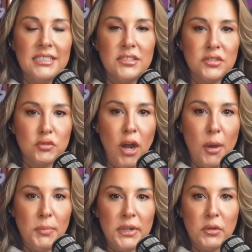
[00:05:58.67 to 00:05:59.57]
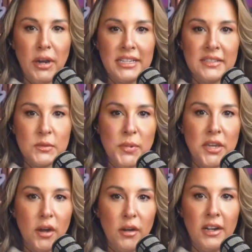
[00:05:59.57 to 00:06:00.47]
drop crisis
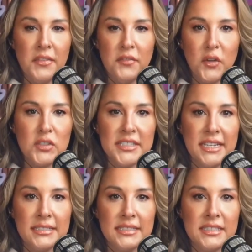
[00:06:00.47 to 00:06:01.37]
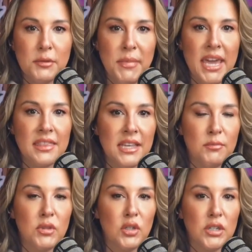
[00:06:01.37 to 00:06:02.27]
PR in the first sentence to make
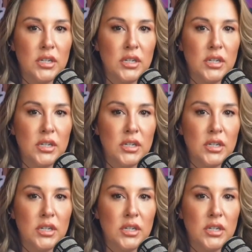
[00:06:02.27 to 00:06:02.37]
them look